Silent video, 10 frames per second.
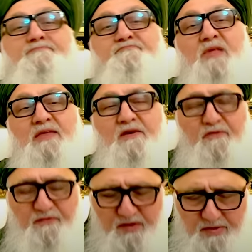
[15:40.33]
and they
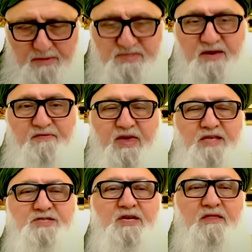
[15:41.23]
feel themselves
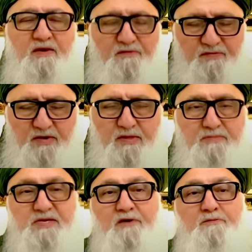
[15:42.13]
catching, they feel
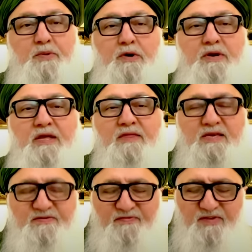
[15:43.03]
themselves burning, they
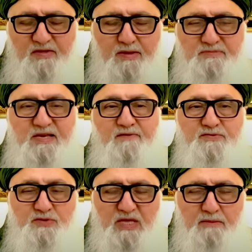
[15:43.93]
feel themselves
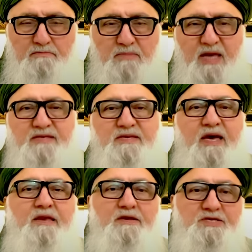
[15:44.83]
with immense
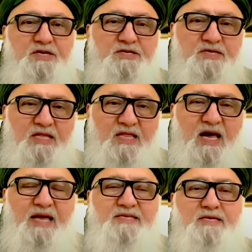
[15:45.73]
energies and
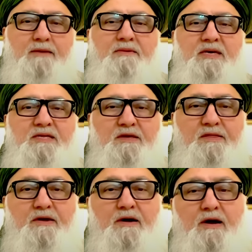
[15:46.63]
lights coming into
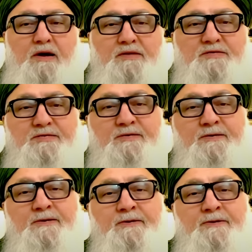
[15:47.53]
their hearts.
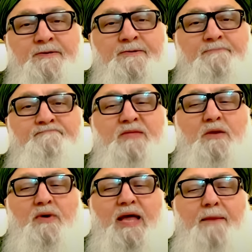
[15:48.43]

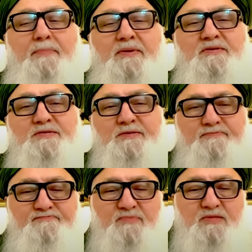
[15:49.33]
Then what happens?
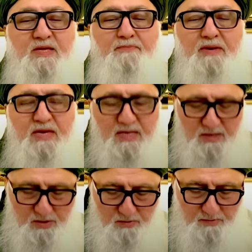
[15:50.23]
They begin
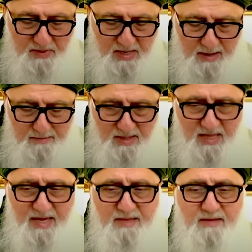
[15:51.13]
to become
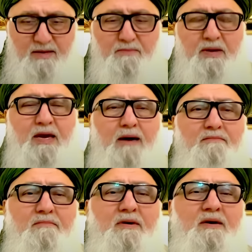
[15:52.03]
lit and
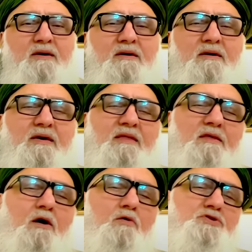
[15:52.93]
become in
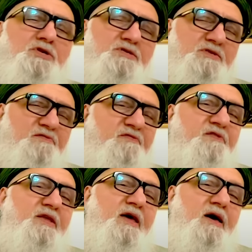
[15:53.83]
the oceans of
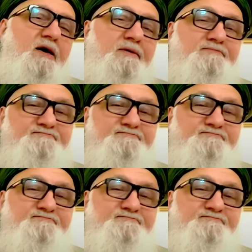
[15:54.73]
fana.